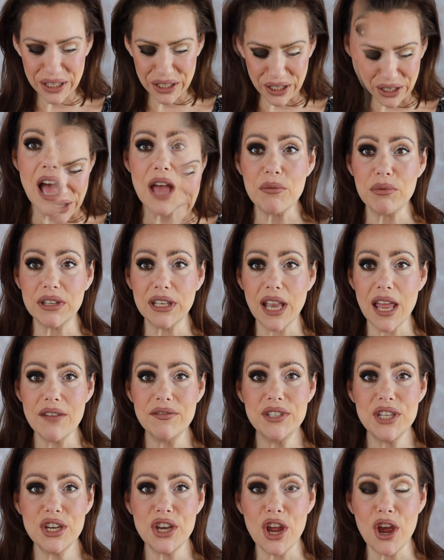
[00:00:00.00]
I would love
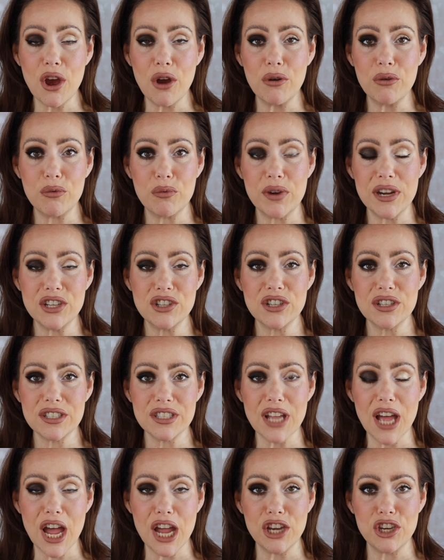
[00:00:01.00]
to know which
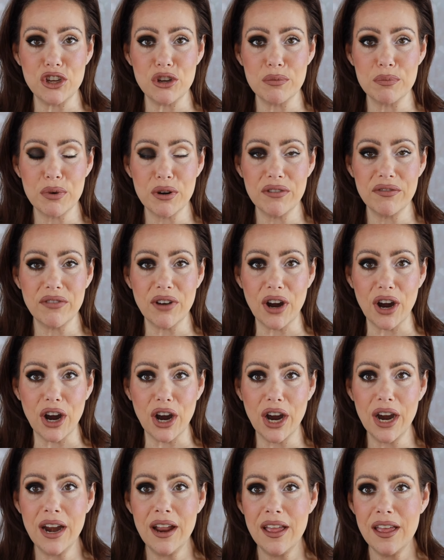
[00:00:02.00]
side you
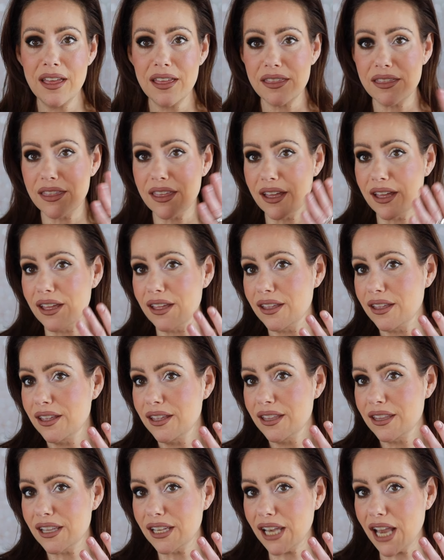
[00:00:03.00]
prefer, the
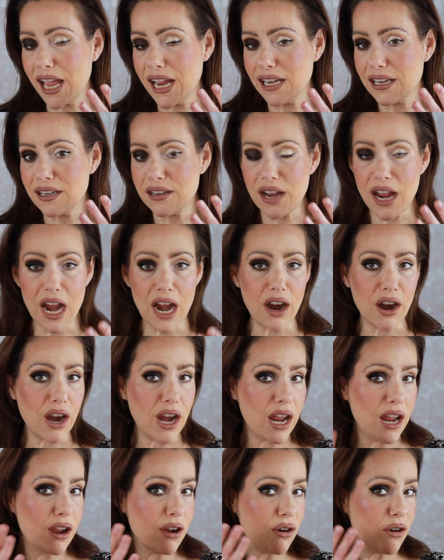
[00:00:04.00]
light and
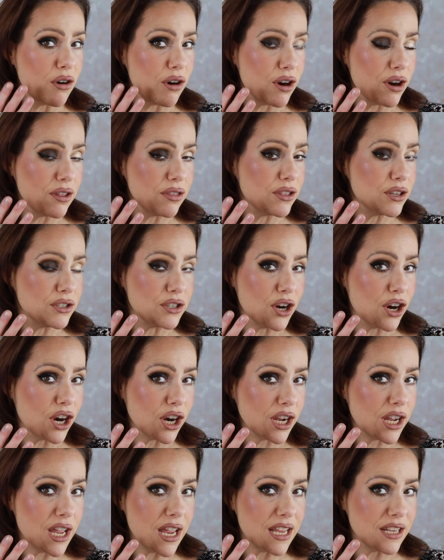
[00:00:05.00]
airy or the
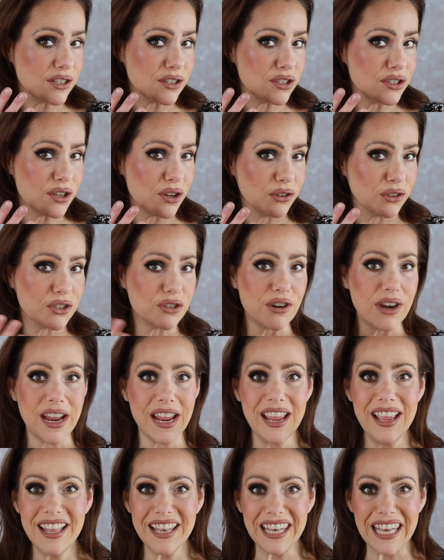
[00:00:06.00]
dark and
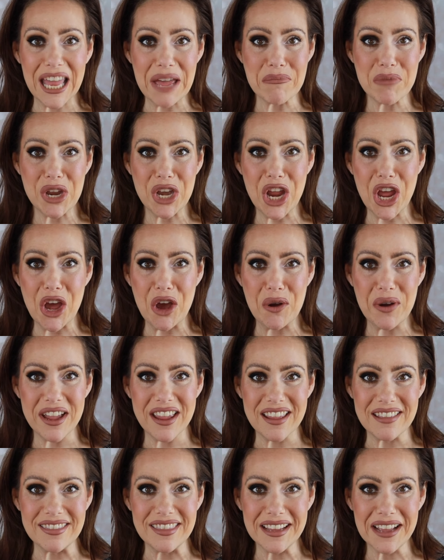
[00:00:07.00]
sultry. Let me know
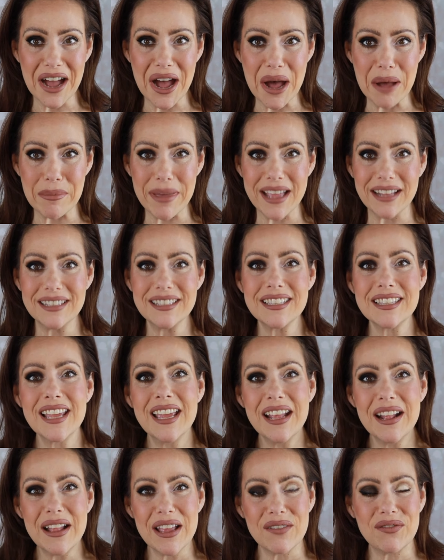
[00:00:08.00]
in the comments.
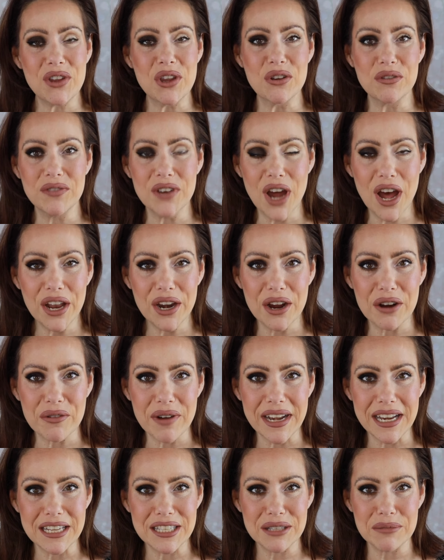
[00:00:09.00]
If you have not
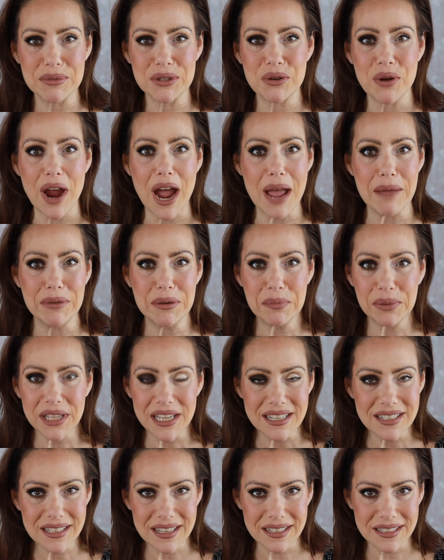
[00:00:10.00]
already subscribed,
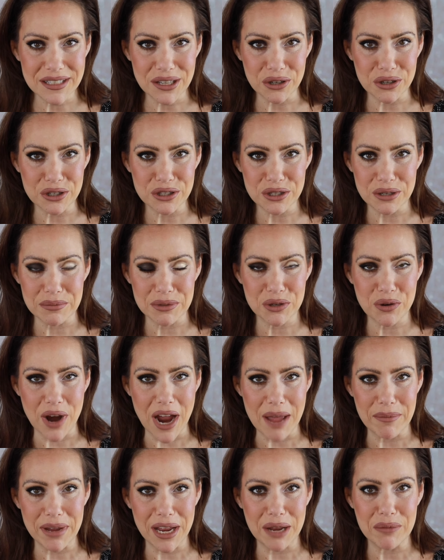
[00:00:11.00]
please consider
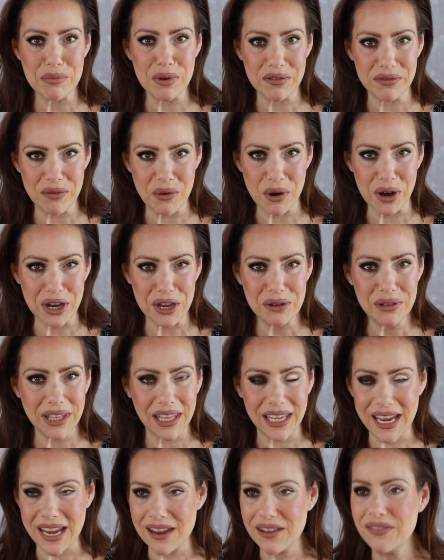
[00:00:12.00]
subscribing before you
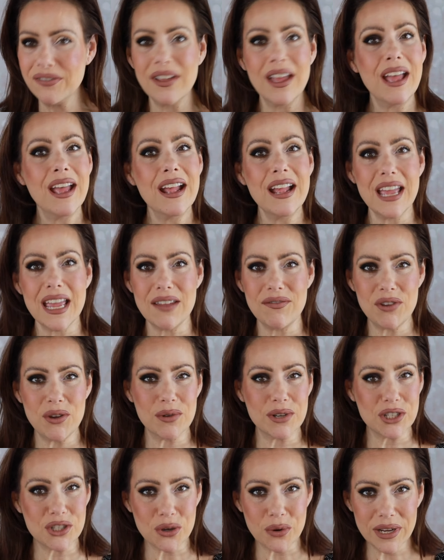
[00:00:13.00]
leave. If you
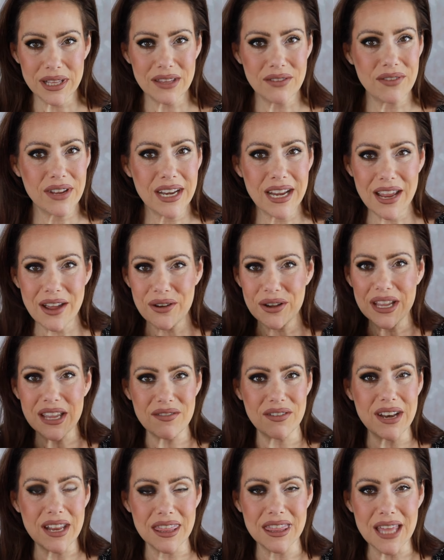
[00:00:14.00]
enjoyed the video, give
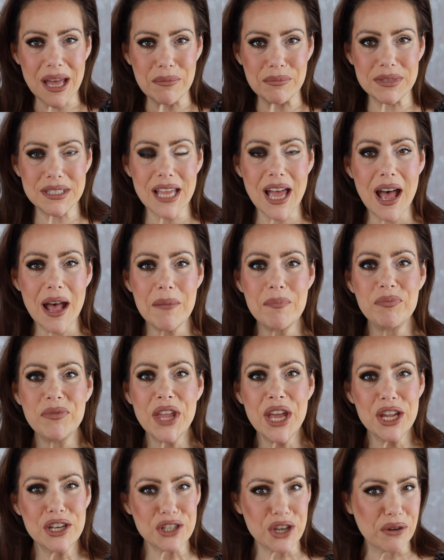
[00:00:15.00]
it a thumbs up.
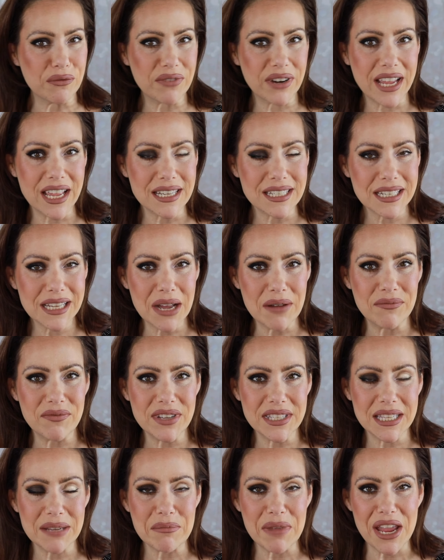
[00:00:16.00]
Don't forget to come
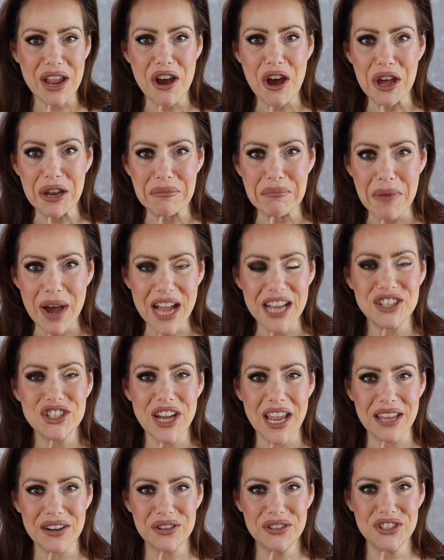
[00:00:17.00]
visit me on my
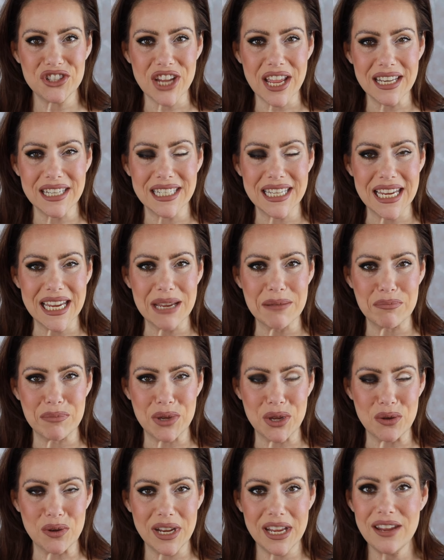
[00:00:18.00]
channel, Jen D Beauty.